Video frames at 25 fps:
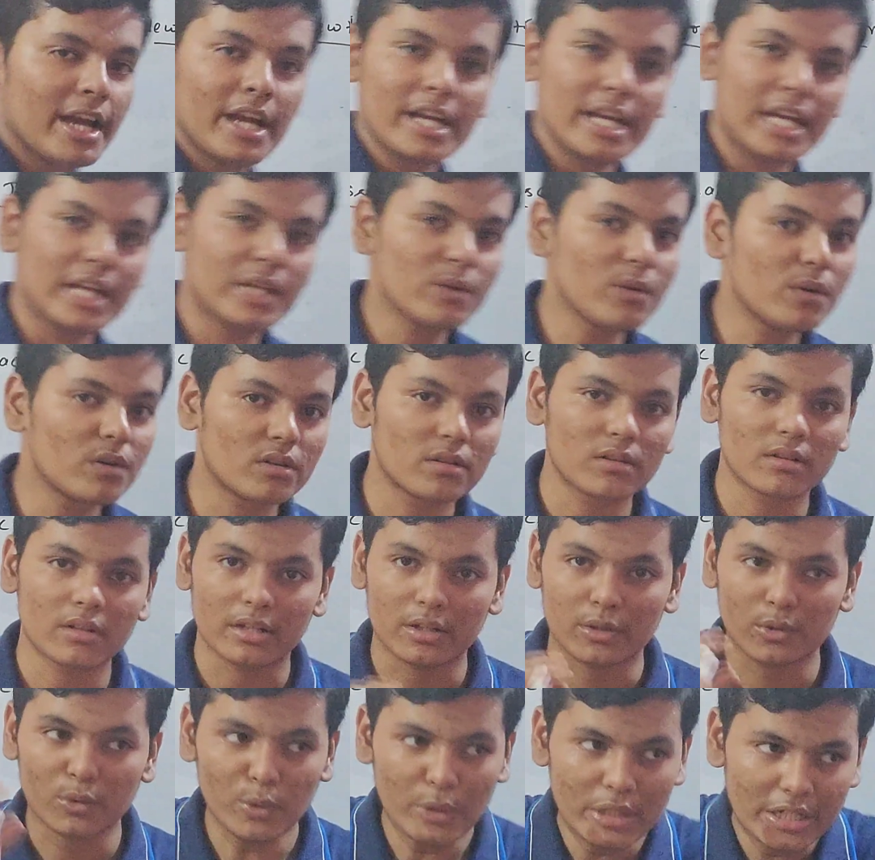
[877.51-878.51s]
He took
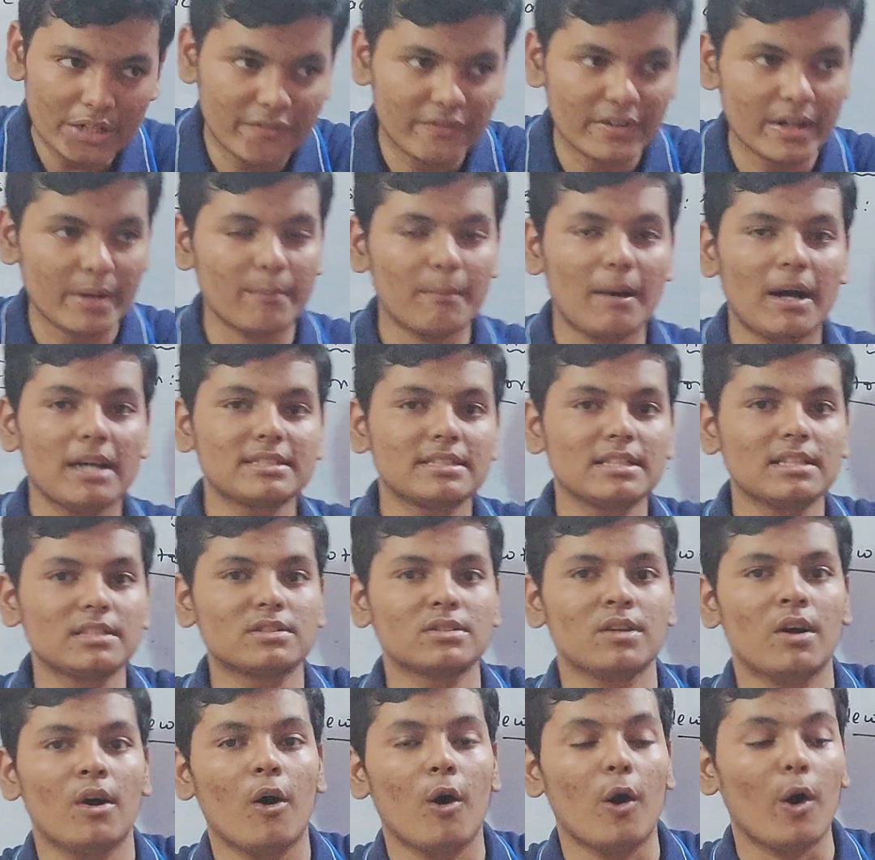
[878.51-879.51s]
two different masses,